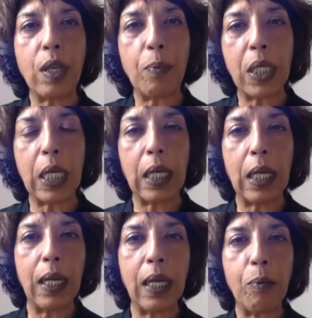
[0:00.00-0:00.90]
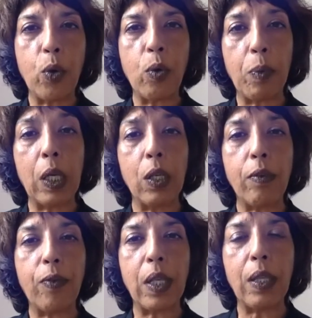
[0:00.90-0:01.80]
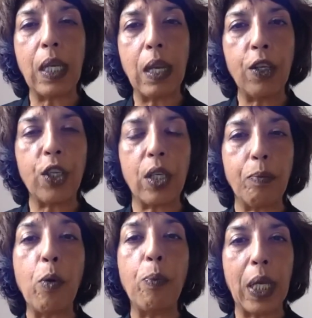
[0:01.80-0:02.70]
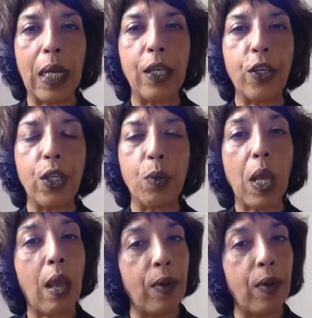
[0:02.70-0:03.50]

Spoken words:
are particularly important because of the large populations we have.